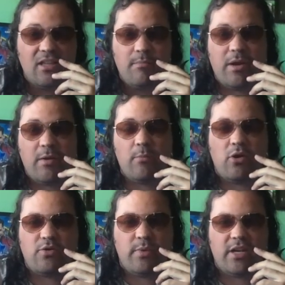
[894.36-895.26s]
But anyway,
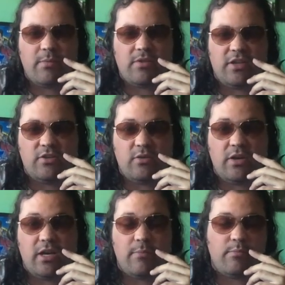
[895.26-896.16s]
Mora was bringing up that you do,
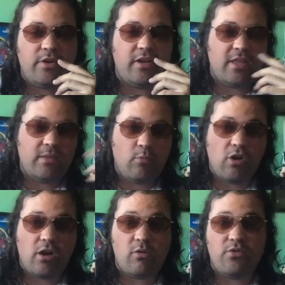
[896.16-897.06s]
then
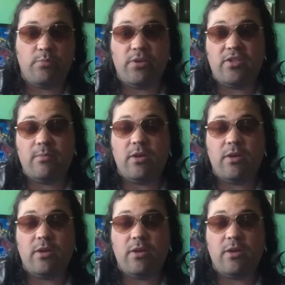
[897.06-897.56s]
Mora goes and brings up,